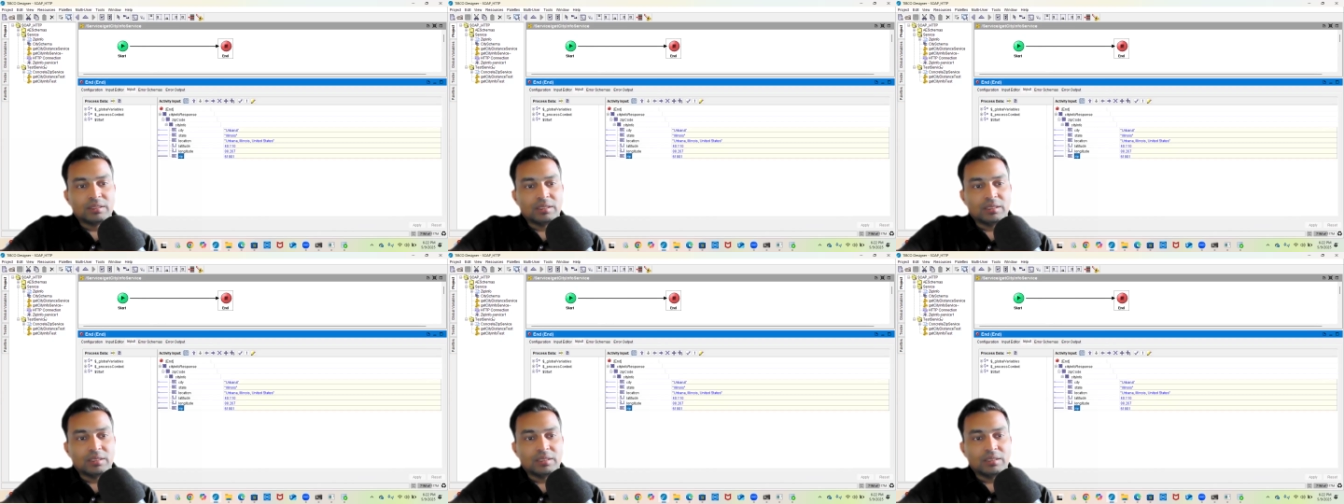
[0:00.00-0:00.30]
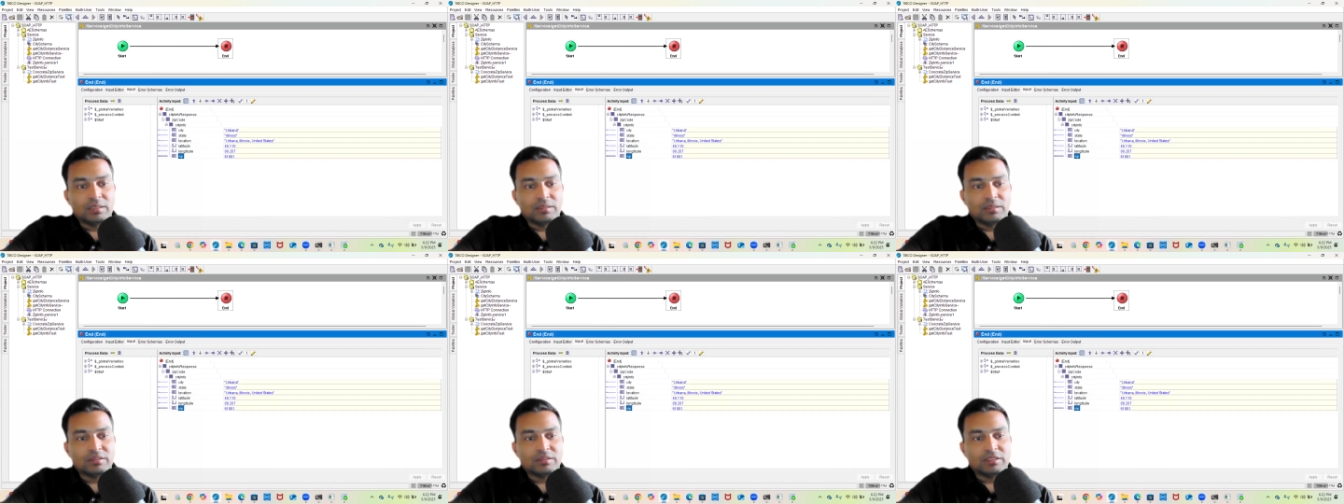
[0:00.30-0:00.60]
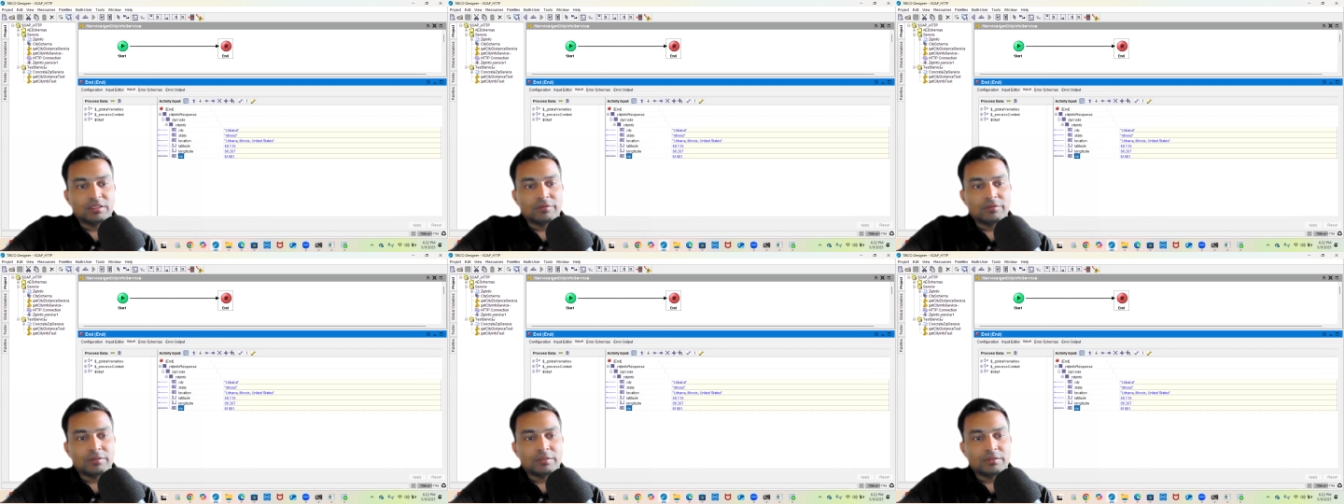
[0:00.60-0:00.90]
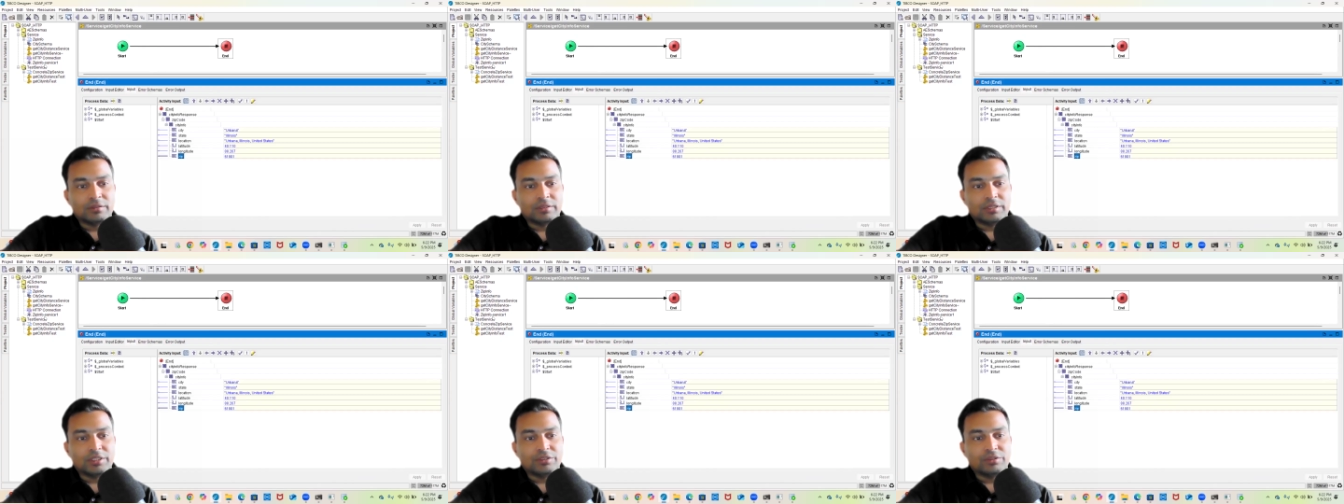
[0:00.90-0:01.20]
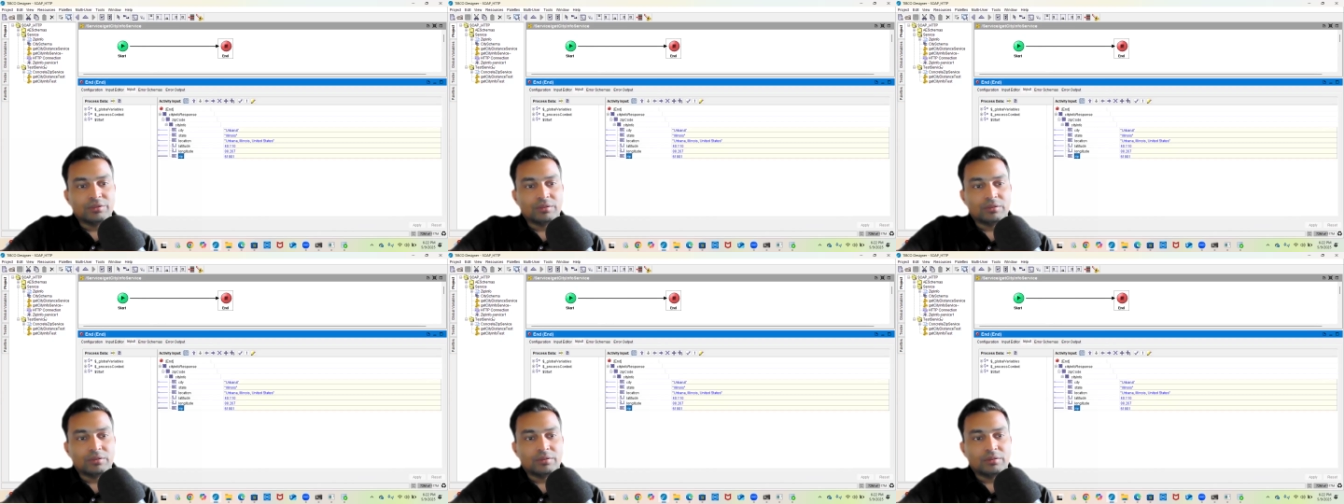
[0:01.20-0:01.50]
service
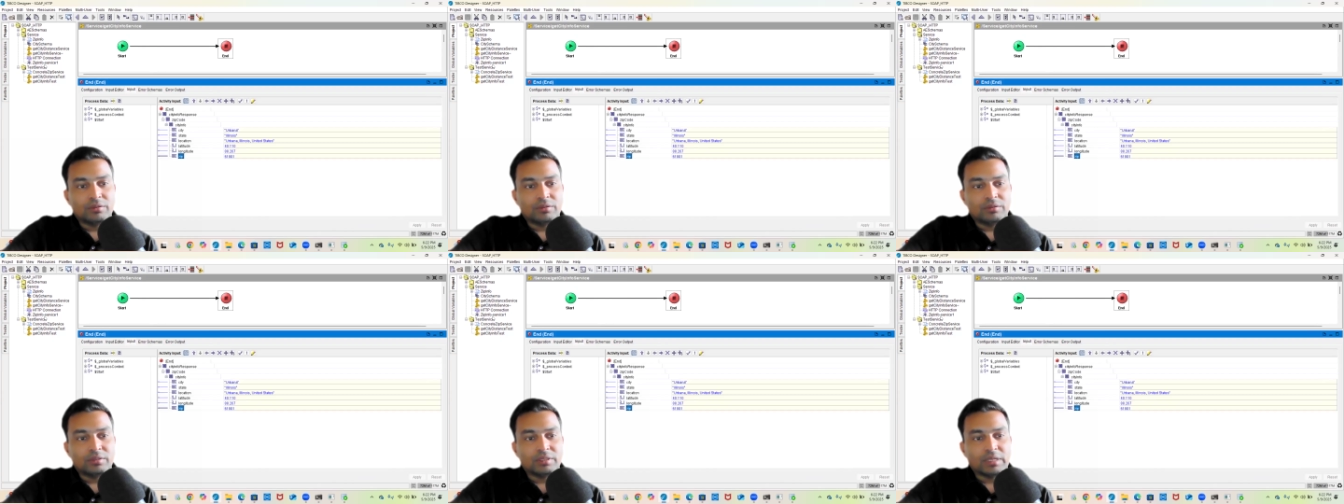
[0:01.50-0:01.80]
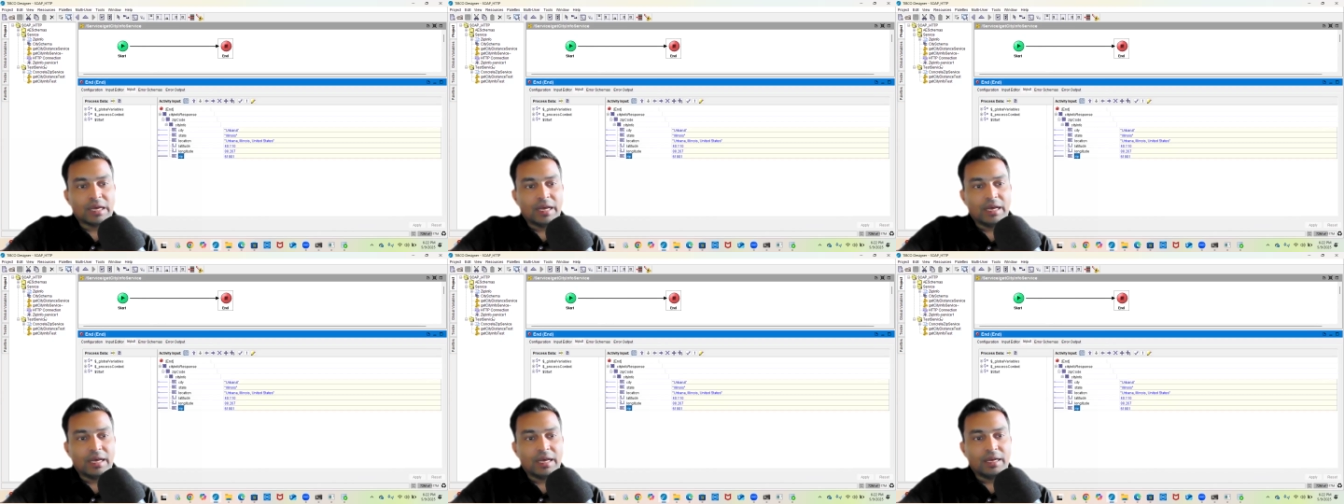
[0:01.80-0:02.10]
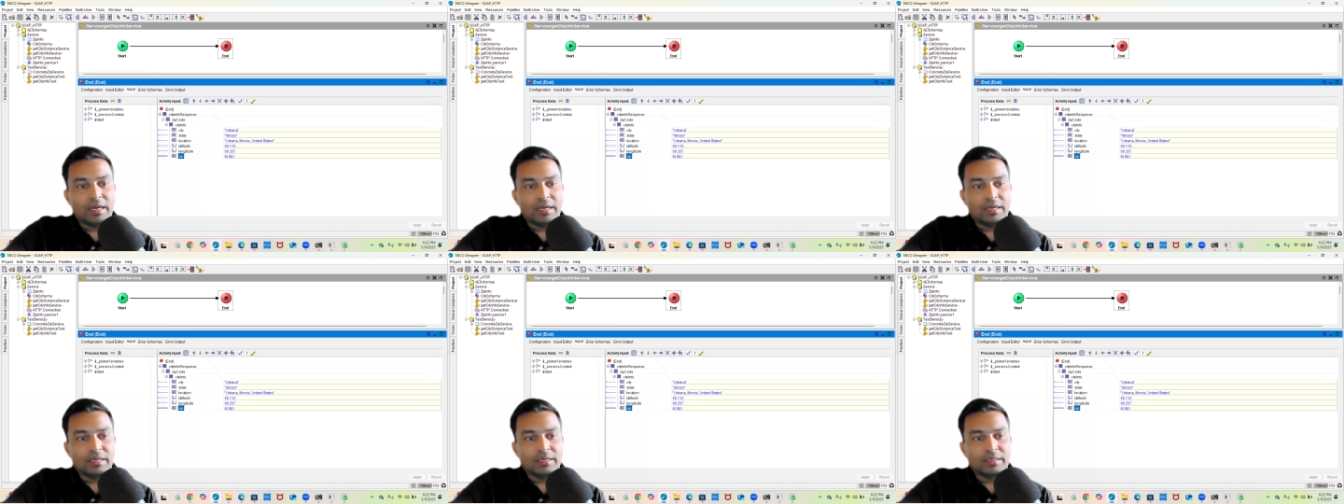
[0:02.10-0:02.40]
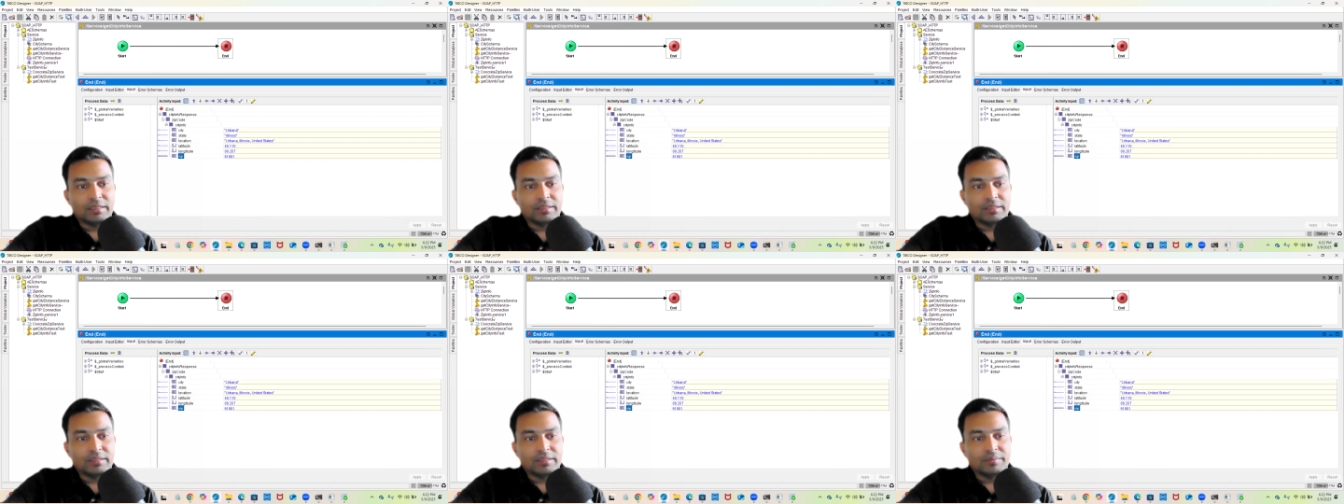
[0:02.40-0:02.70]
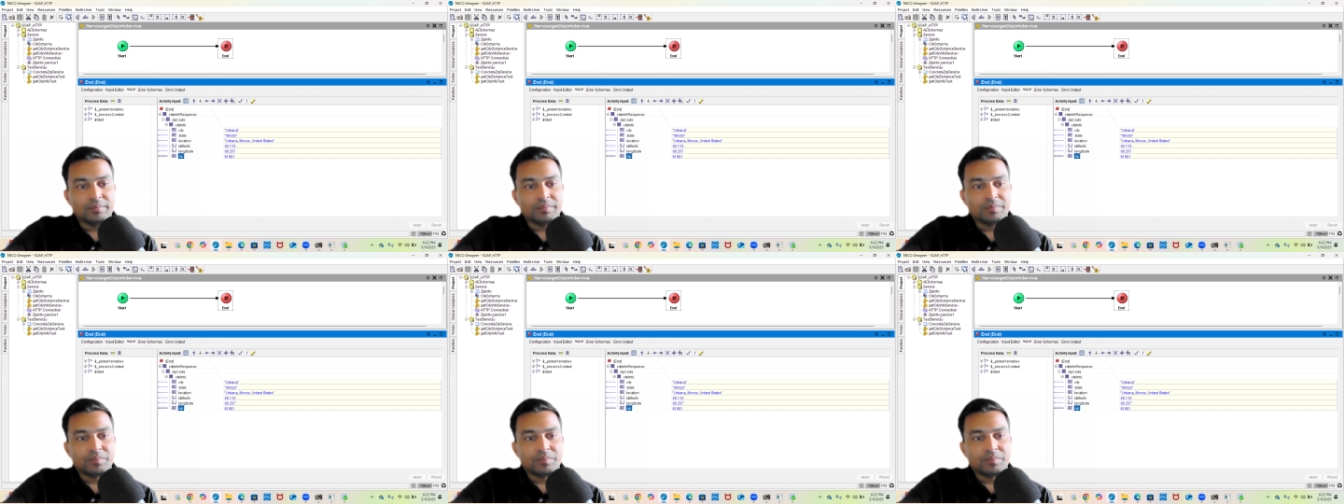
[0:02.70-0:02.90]
resource and